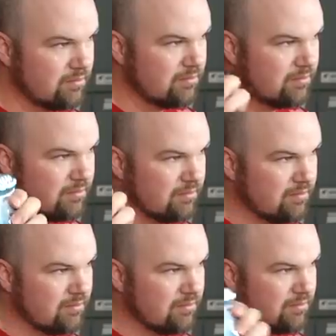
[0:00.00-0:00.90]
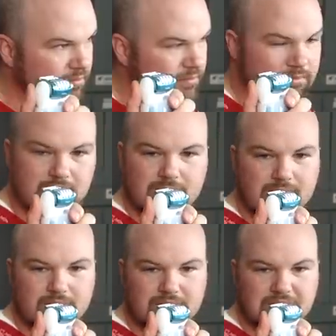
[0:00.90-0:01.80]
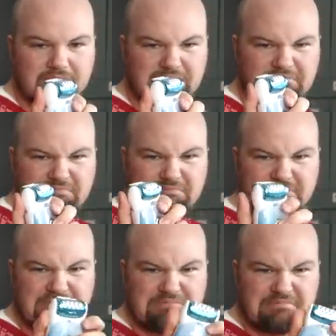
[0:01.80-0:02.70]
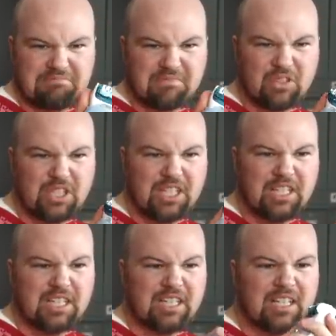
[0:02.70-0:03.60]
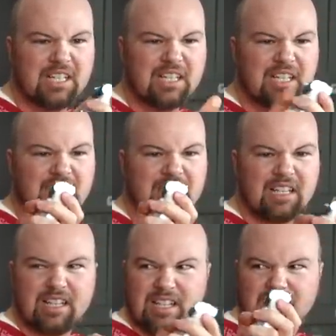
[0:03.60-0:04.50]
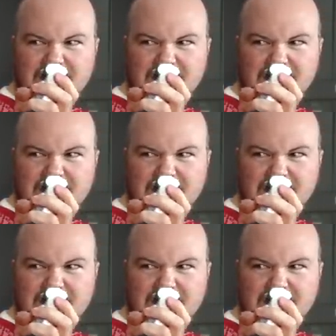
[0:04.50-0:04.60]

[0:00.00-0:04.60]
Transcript: [no speech]